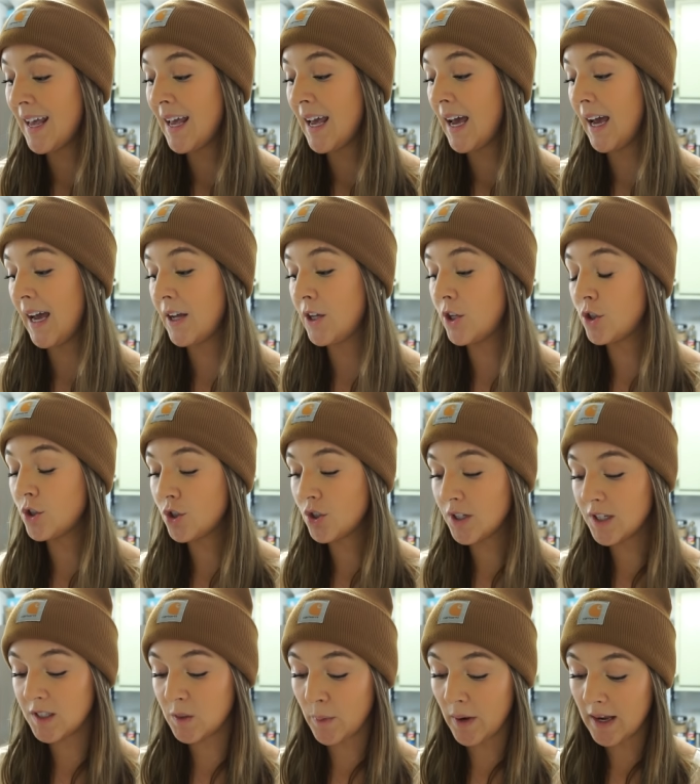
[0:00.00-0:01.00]
I
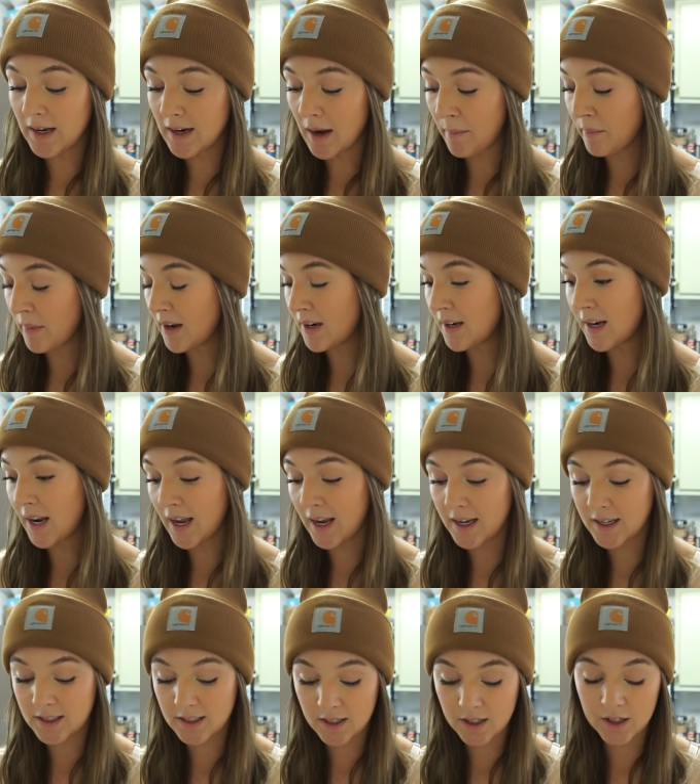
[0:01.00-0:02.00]
usually spend
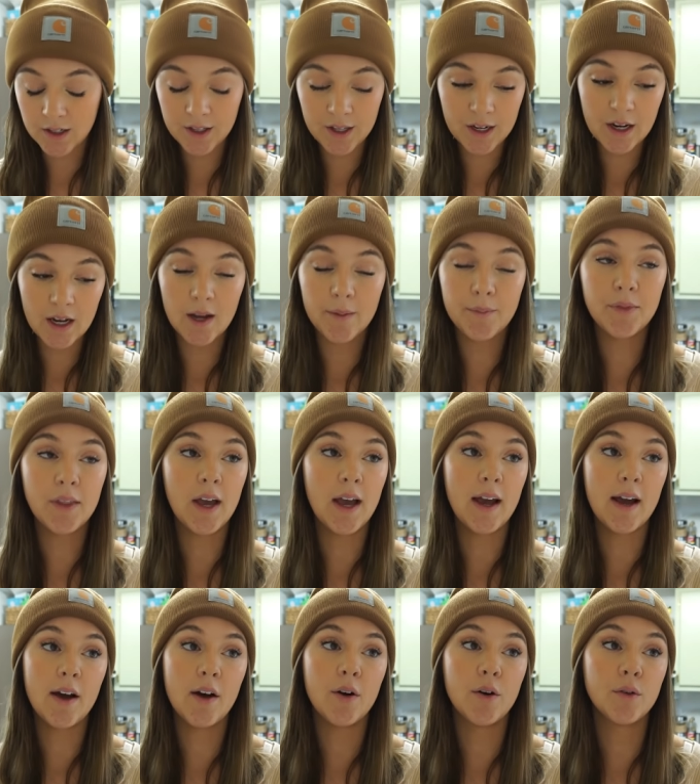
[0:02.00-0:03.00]
Mondays cleaning up the
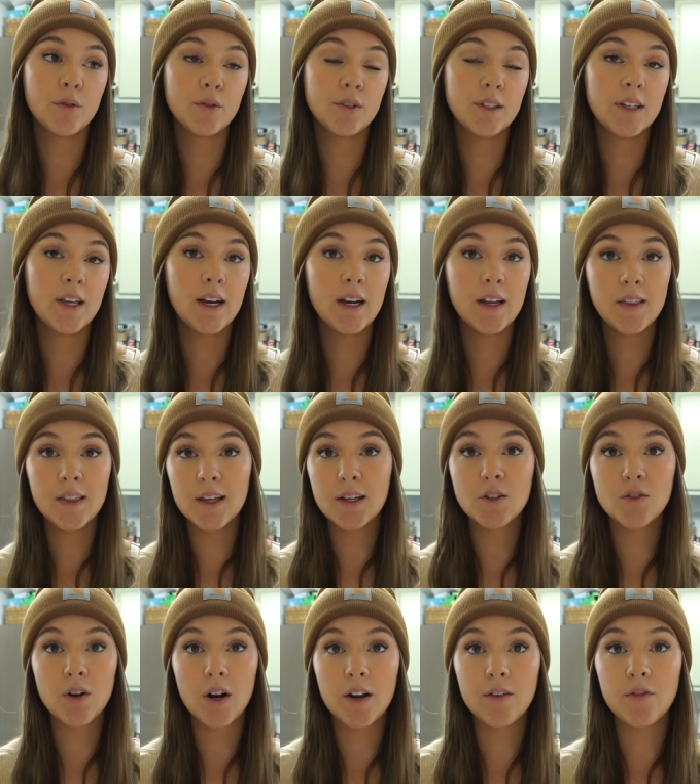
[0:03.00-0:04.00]
house, getting
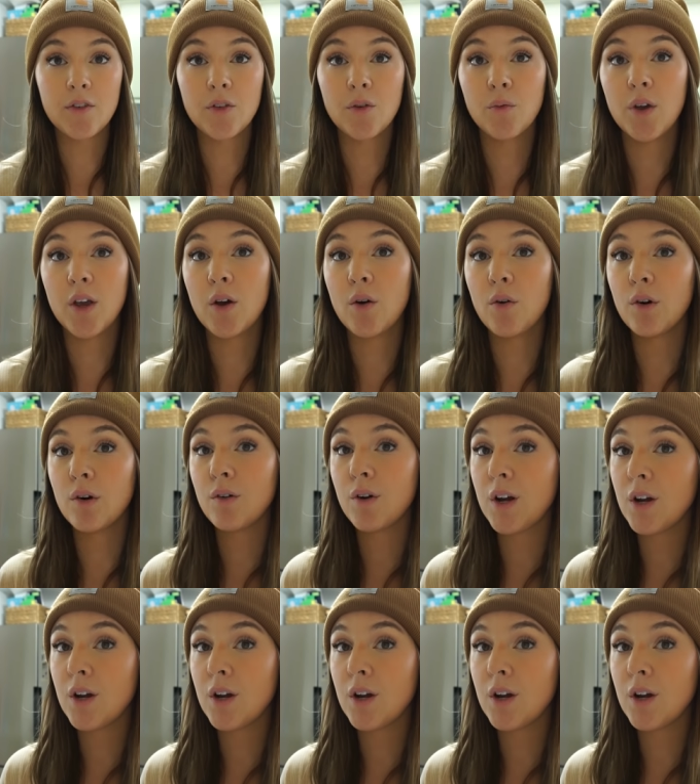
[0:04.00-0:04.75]
things ready for the week, ordering